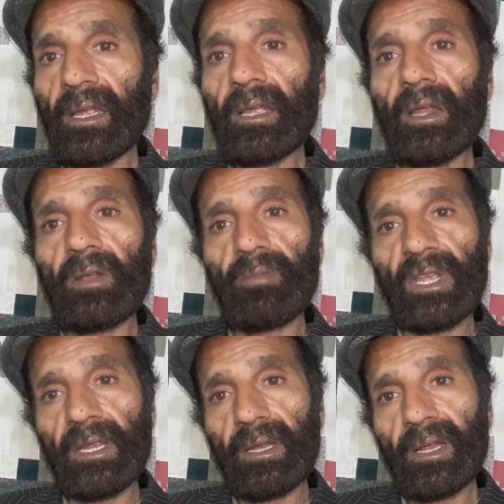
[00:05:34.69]
it
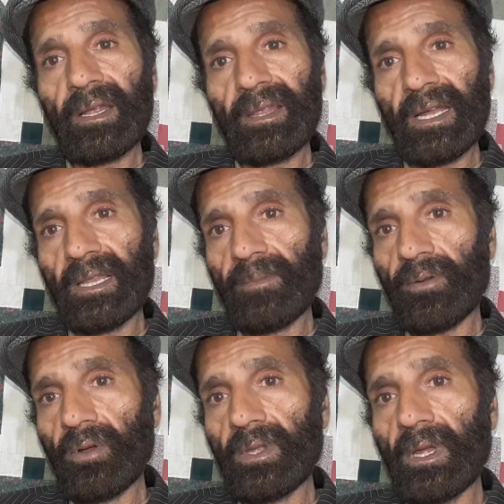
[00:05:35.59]
means that the
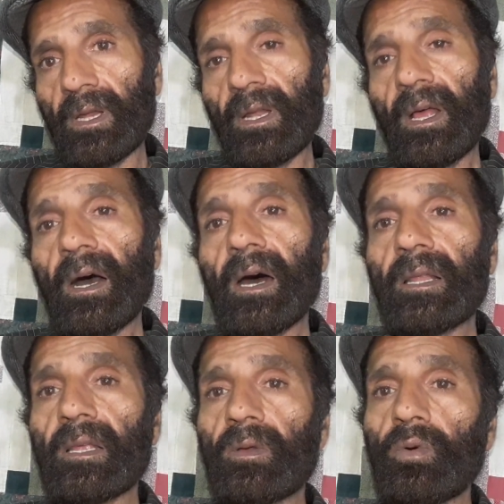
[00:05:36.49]
project or
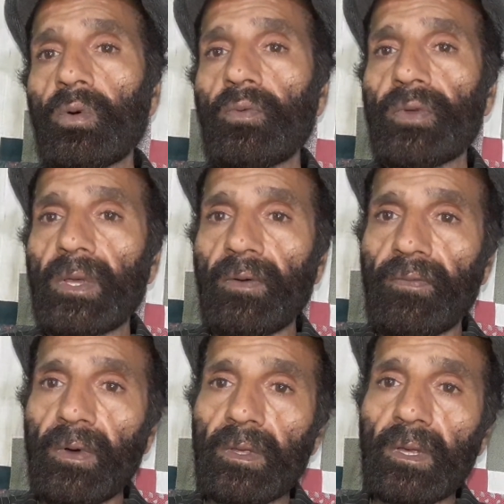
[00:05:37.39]
the goal we are
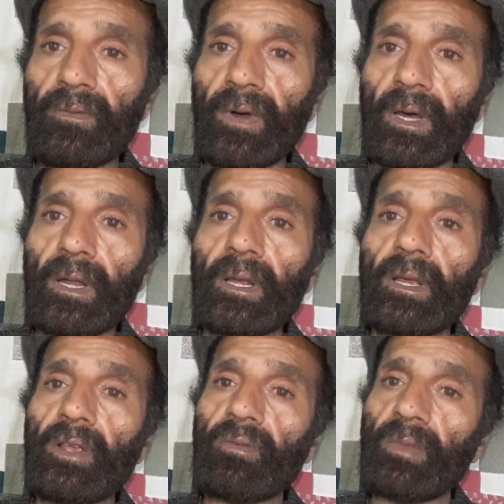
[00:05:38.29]
working for
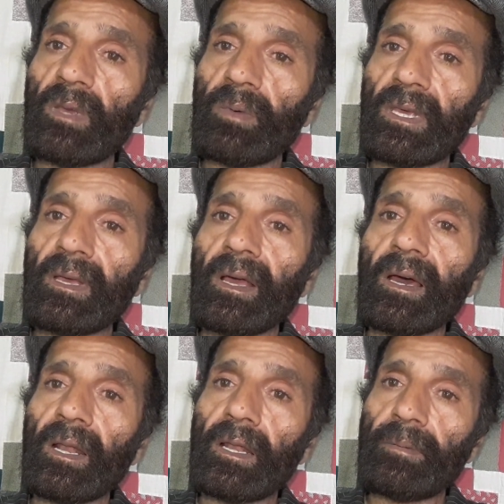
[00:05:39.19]
is maybe
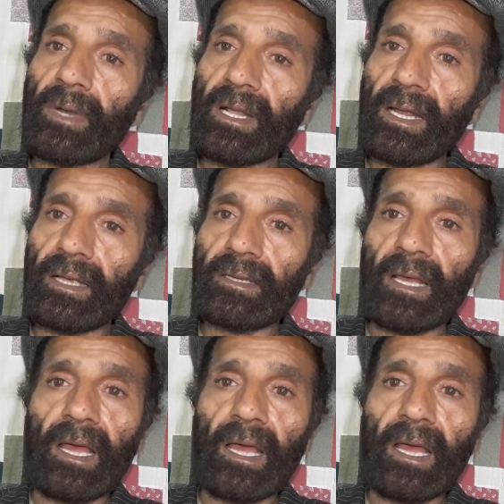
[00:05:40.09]
a limitless,